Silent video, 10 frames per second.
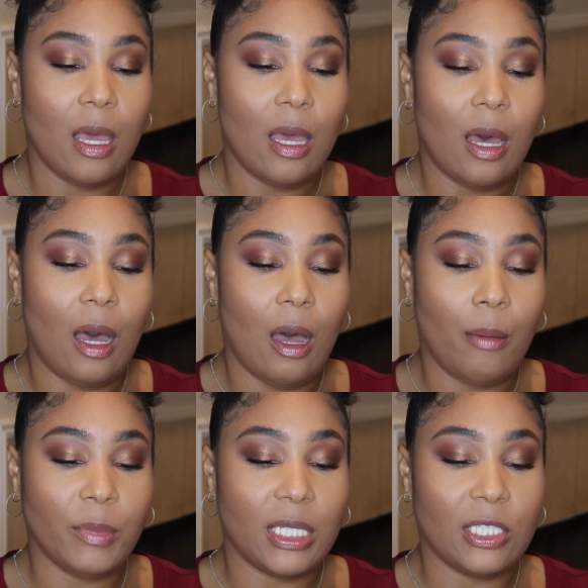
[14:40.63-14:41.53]

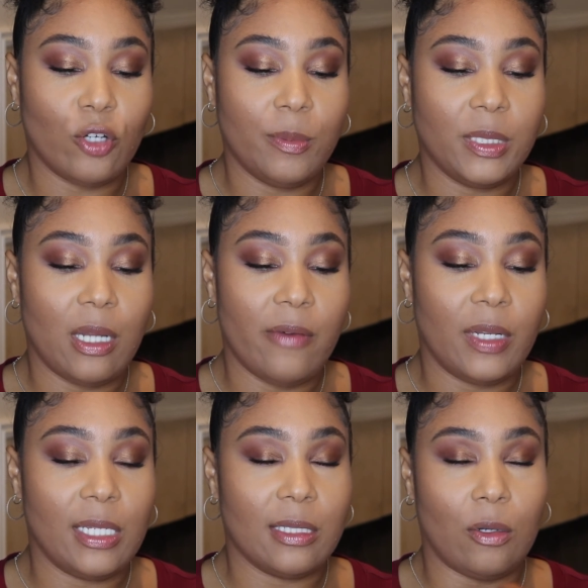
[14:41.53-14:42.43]
The description of
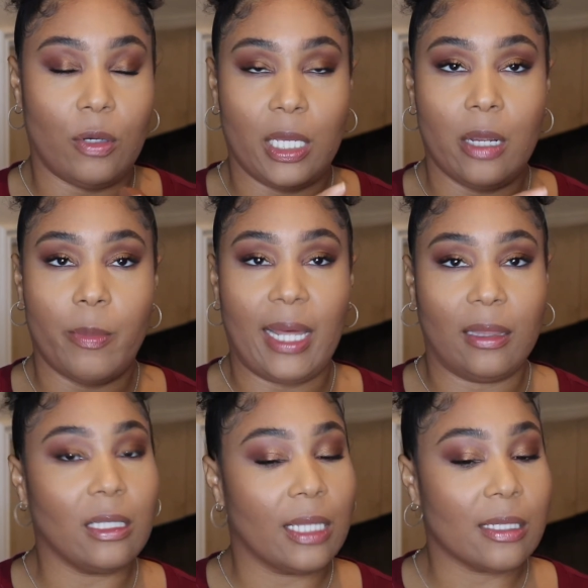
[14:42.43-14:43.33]
it isn't on here, but I
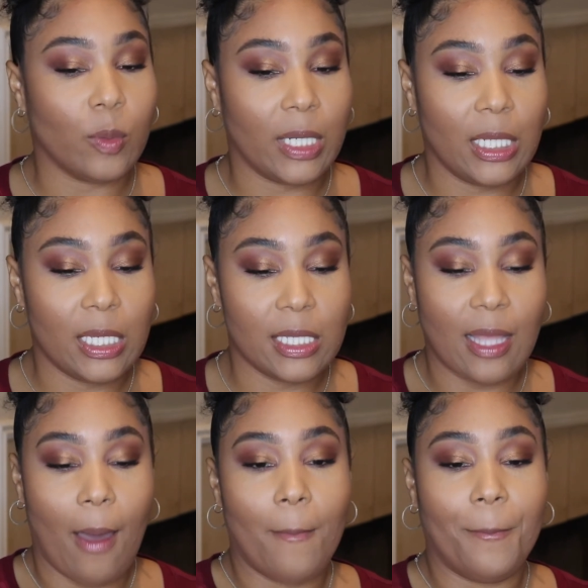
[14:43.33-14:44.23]
think that's what it is.
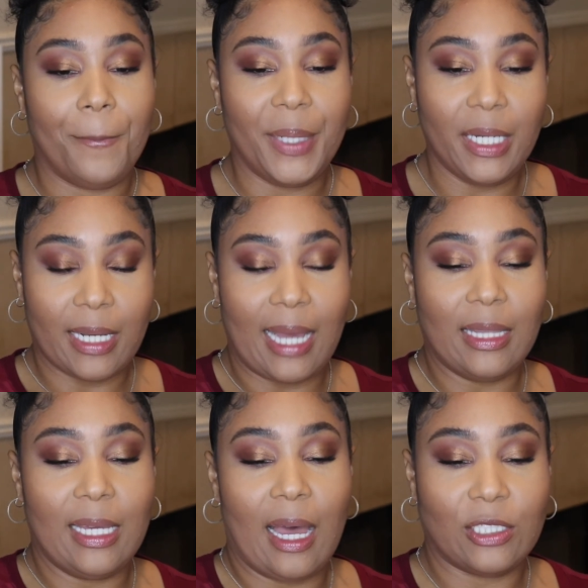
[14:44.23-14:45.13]
But I
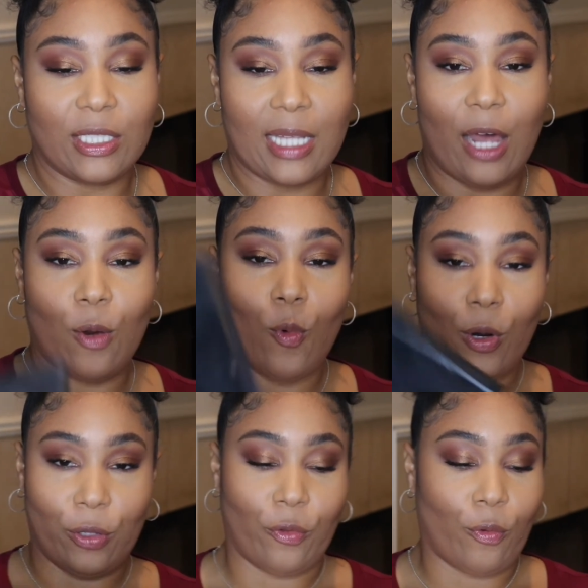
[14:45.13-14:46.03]
think I just kind of
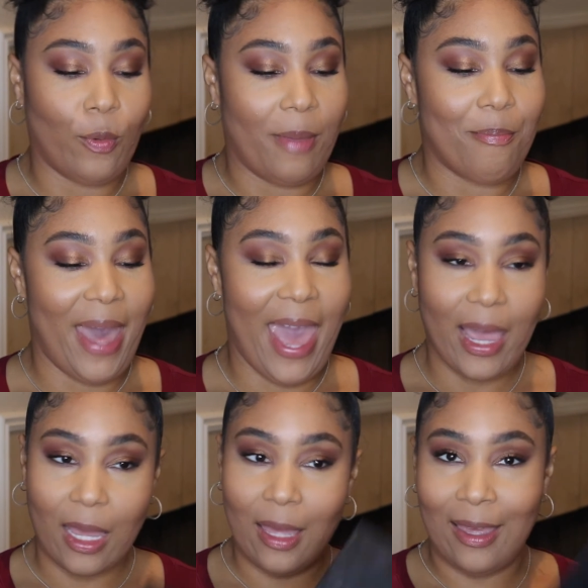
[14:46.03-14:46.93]
want to throw it
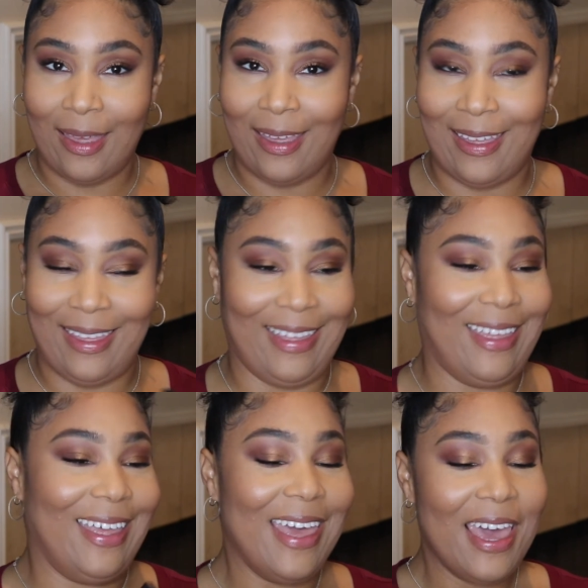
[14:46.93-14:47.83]
back.
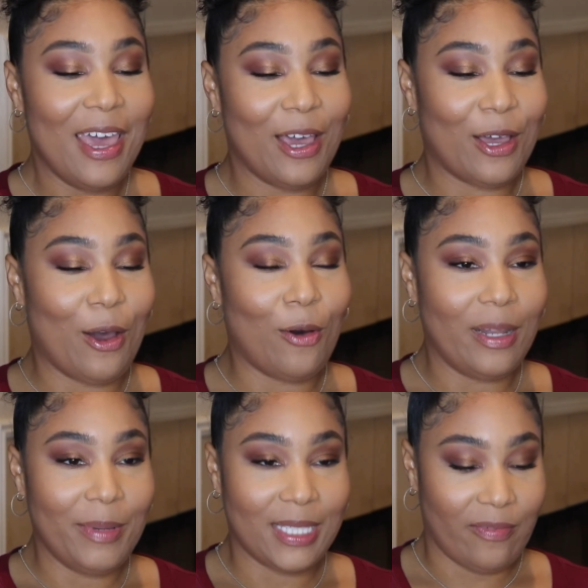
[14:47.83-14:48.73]

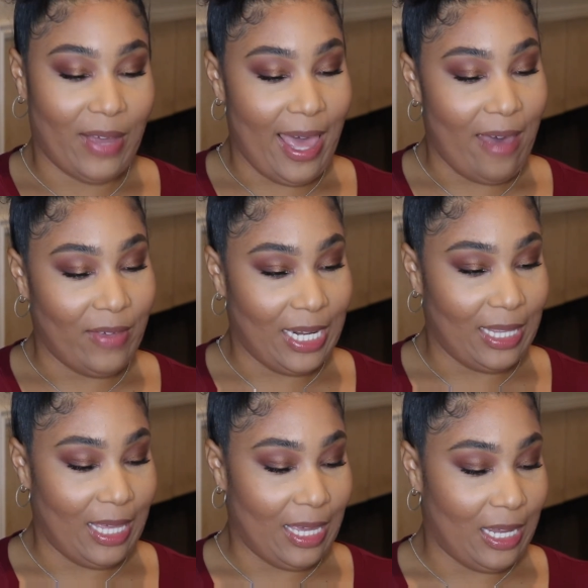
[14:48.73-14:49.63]
Let me see if I have
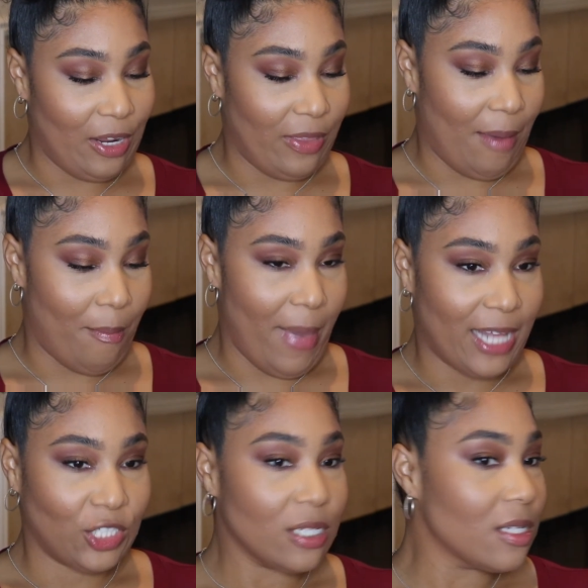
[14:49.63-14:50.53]
anything in here that
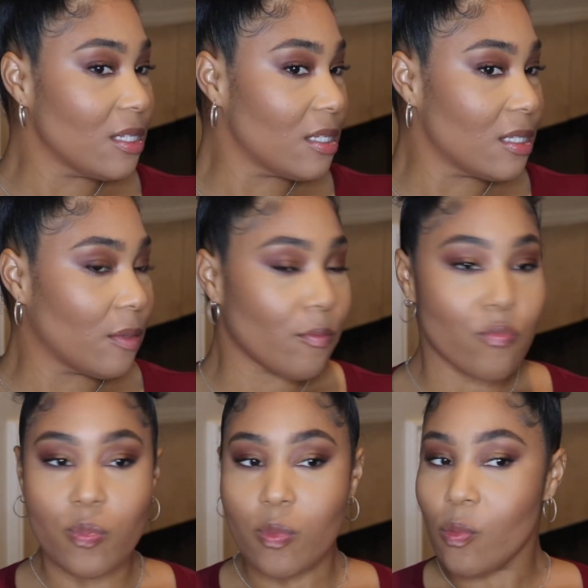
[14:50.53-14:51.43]
matches.
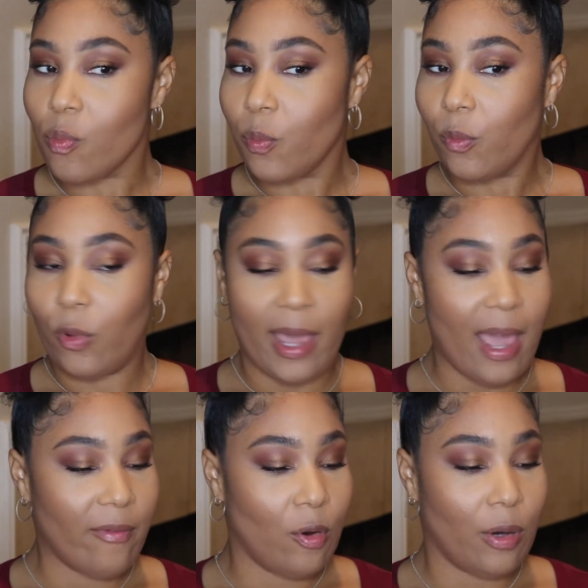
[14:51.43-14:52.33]
what I
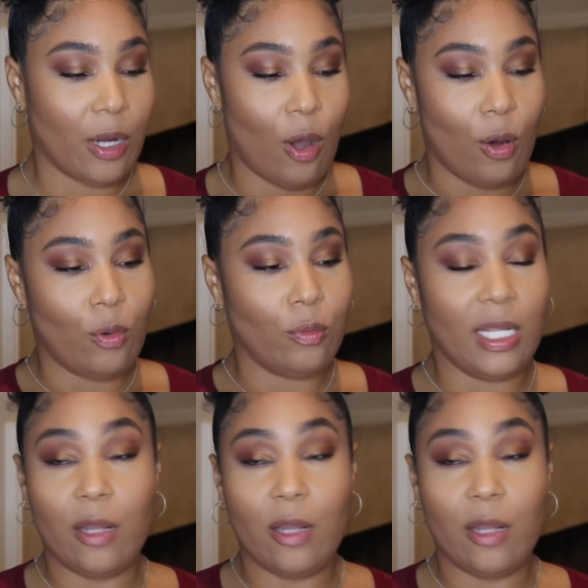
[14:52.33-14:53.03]
have going on.